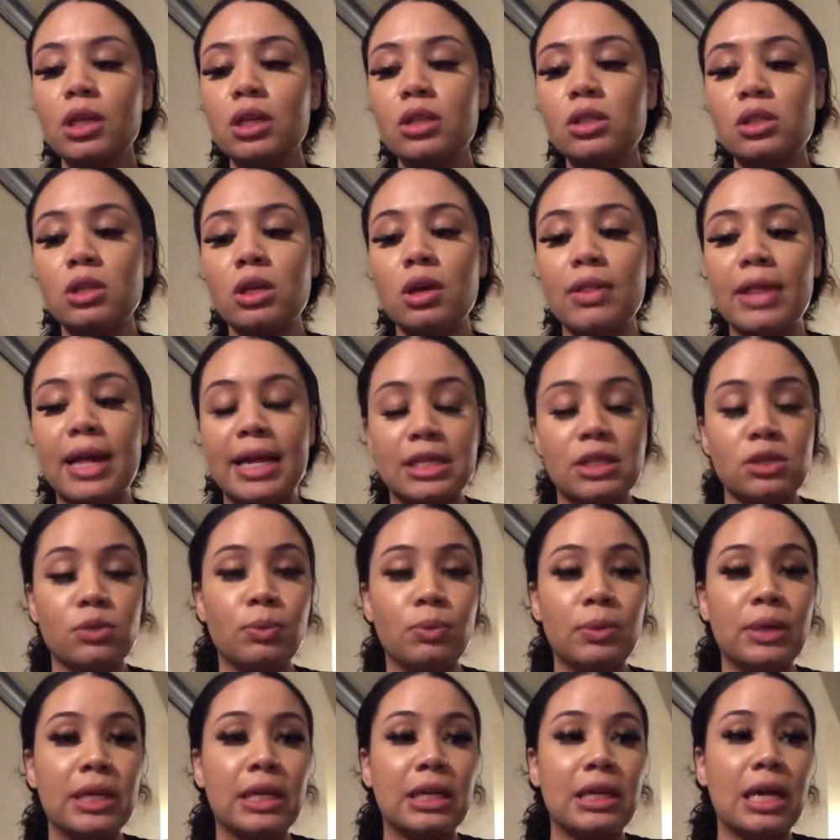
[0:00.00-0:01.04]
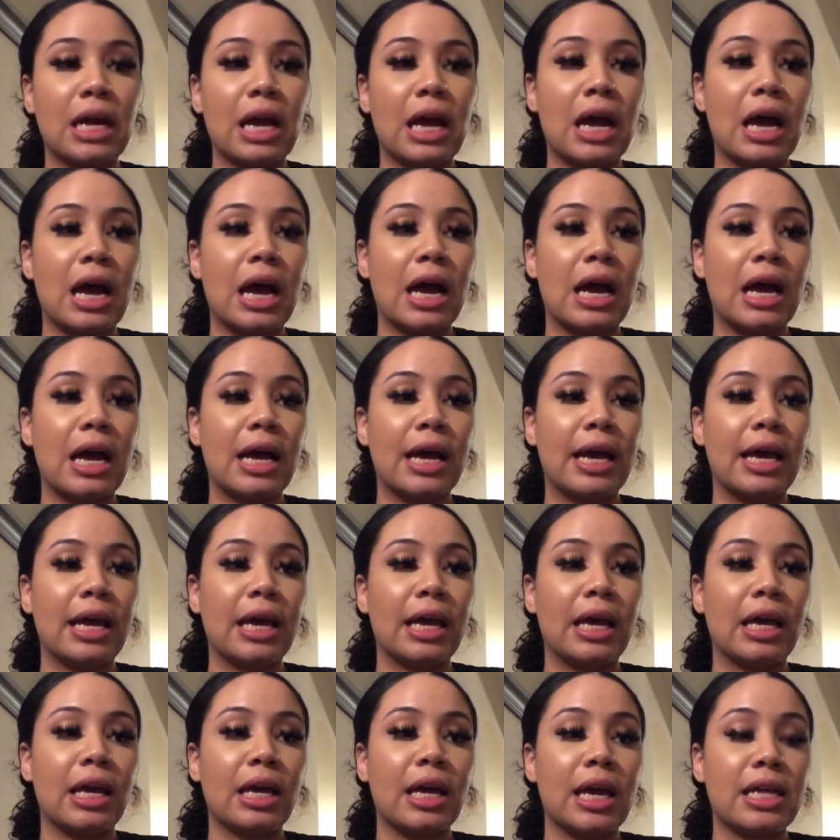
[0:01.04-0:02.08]
So that's when
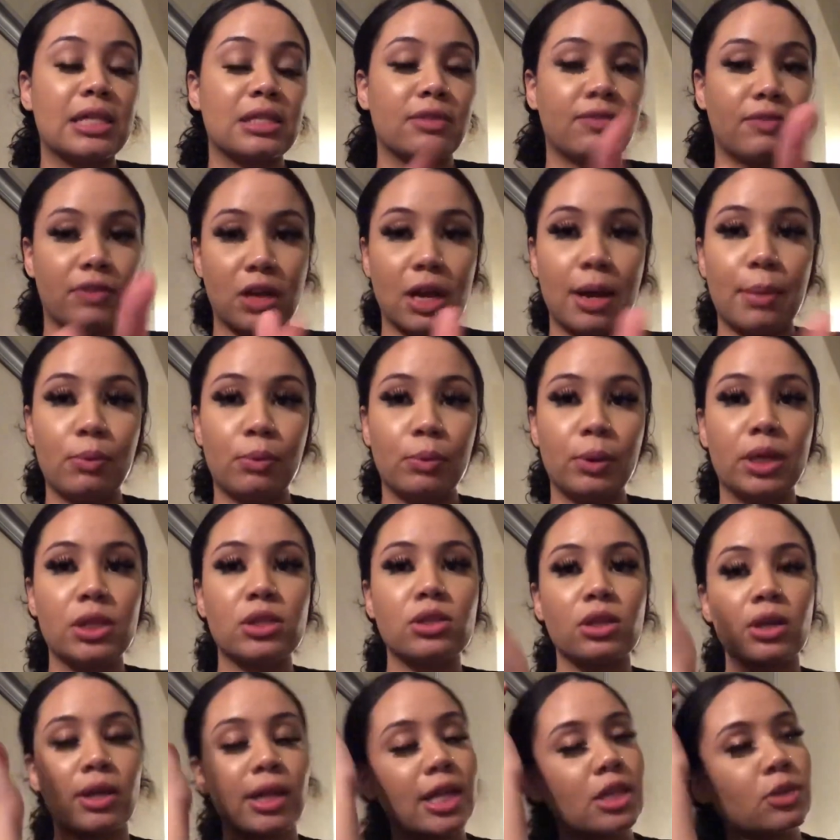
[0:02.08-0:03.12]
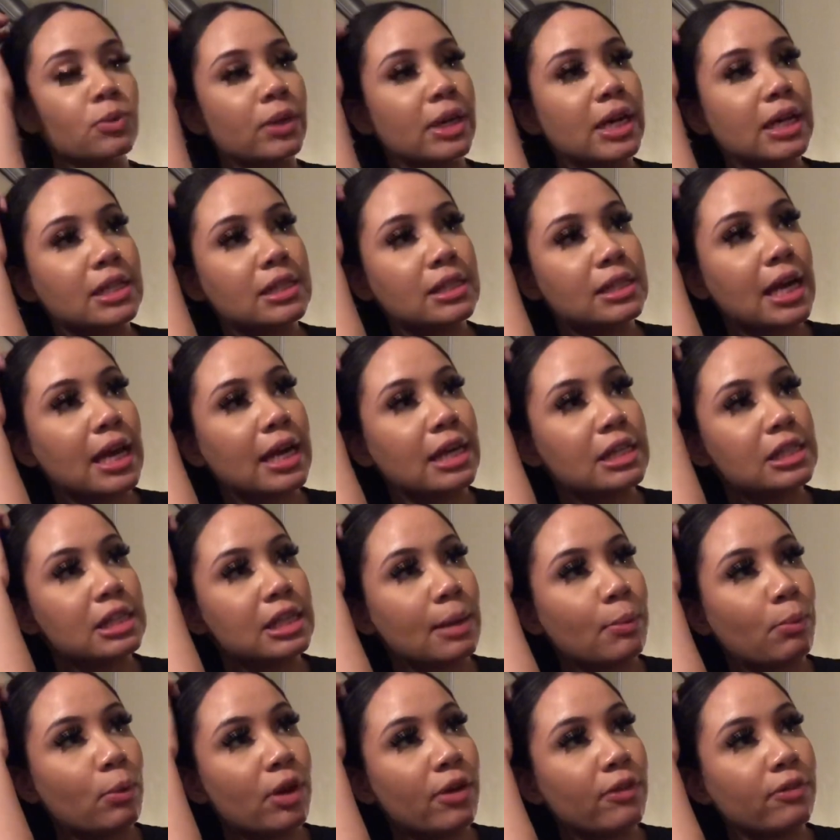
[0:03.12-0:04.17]
as of a couple weeks ago, that's when I decided to
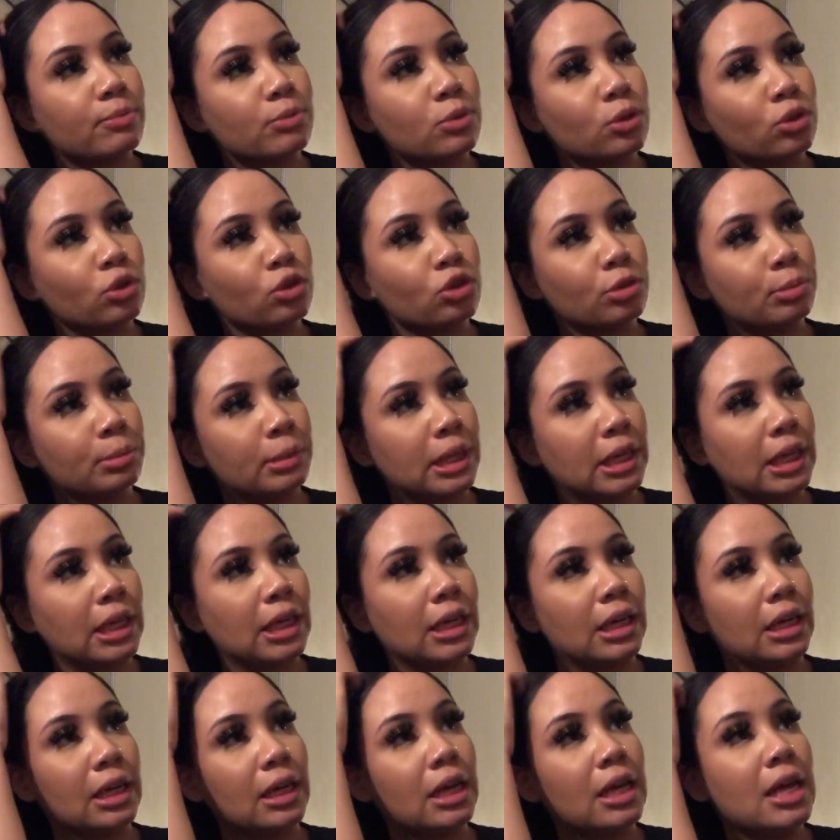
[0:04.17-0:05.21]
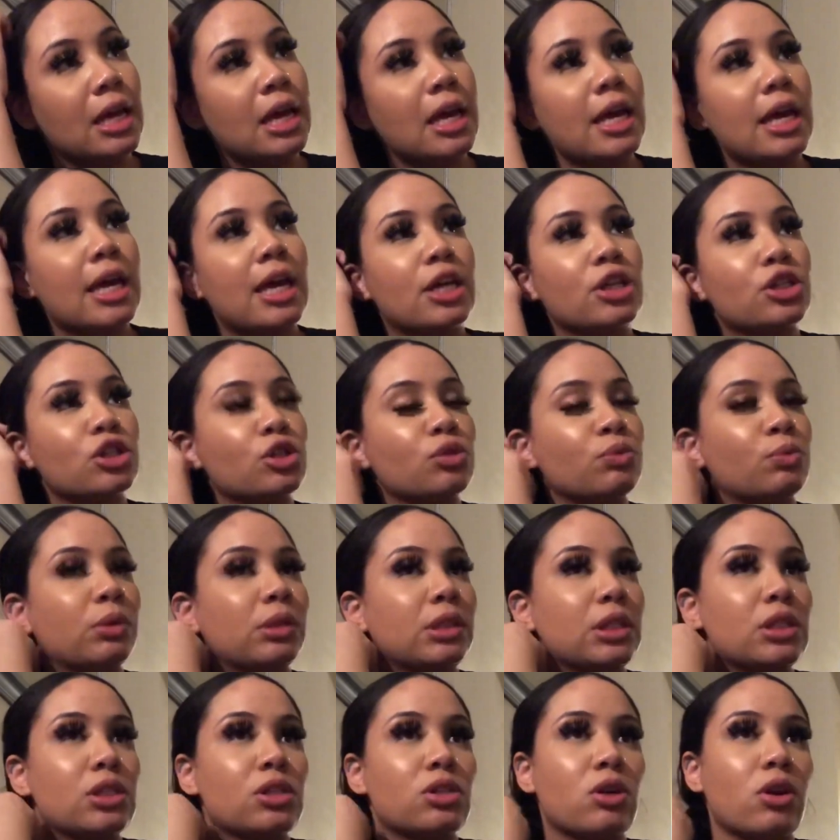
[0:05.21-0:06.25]
step away from social media and just
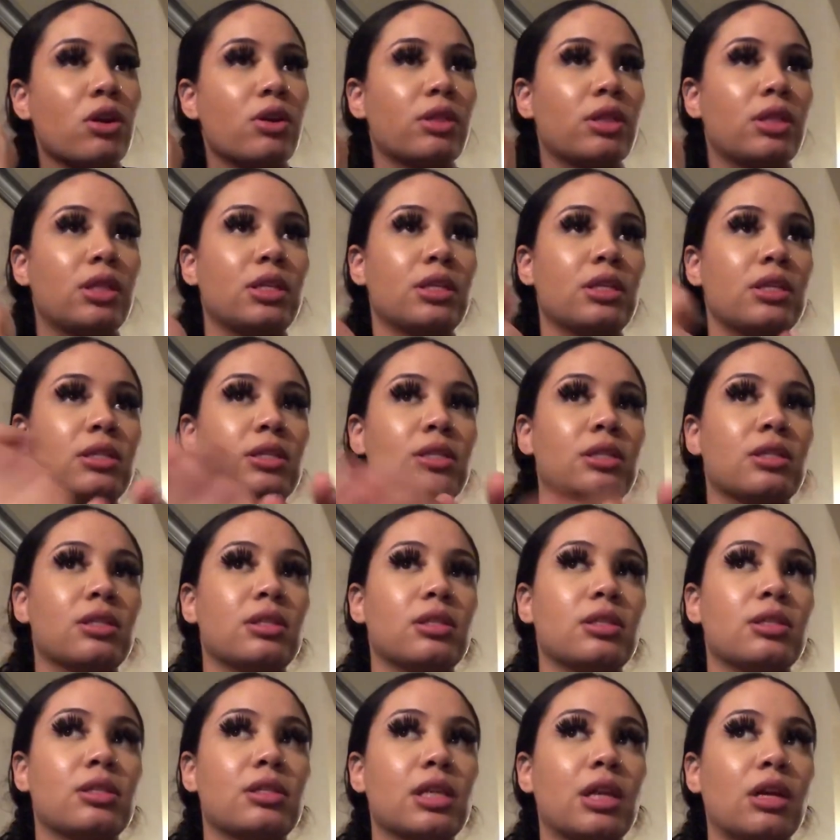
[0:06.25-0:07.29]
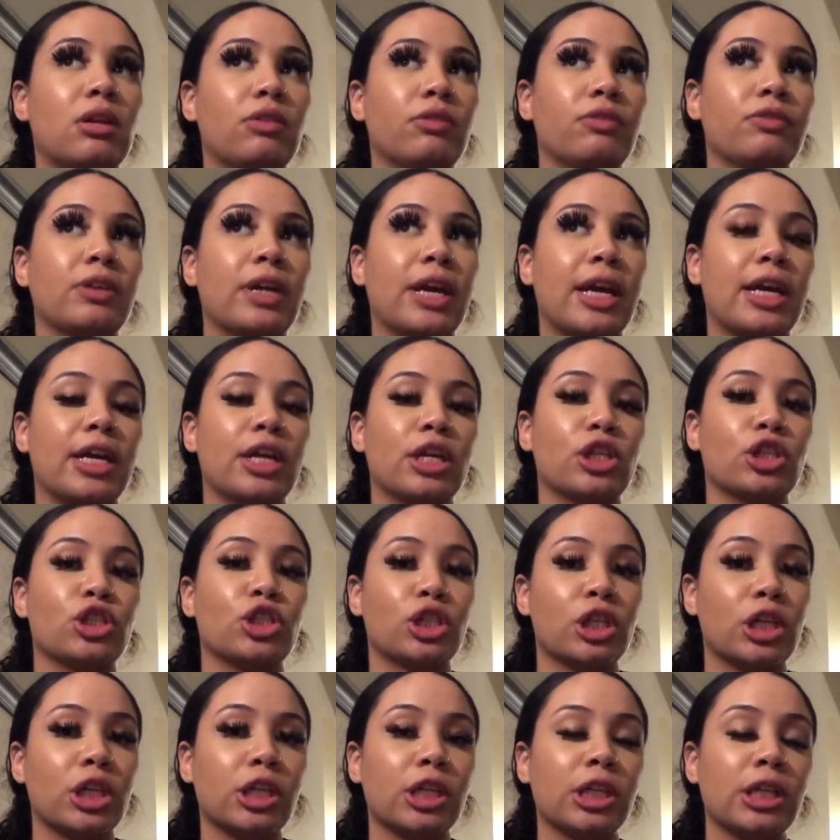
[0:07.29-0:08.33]
really start this self-care
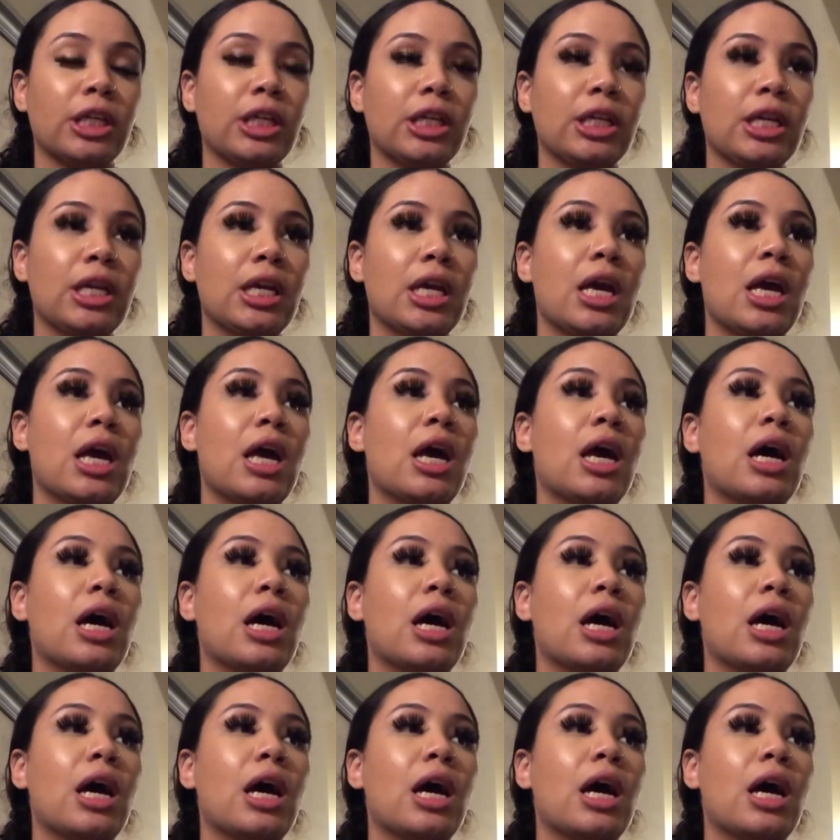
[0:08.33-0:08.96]
journey.